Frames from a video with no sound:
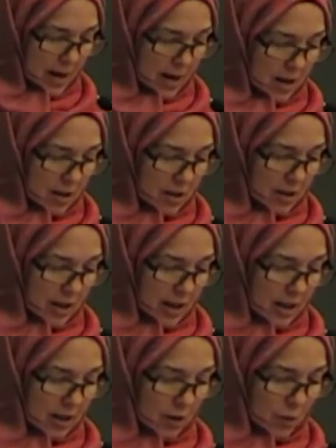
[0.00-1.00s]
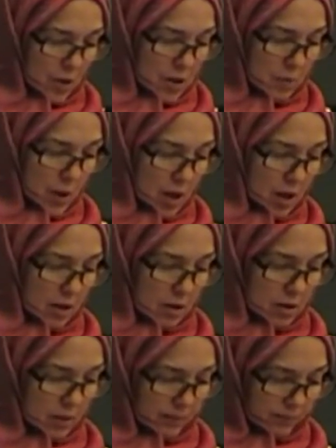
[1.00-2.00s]
and getting a
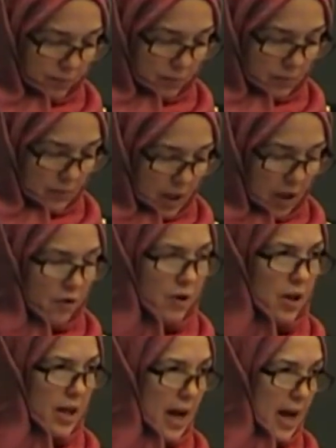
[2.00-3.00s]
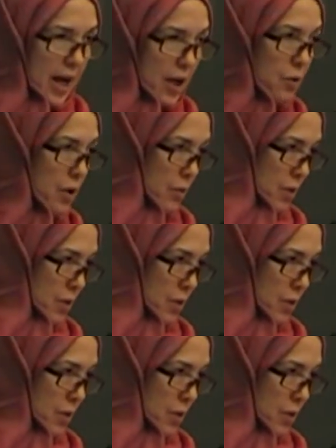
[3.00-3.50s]
response, a very angry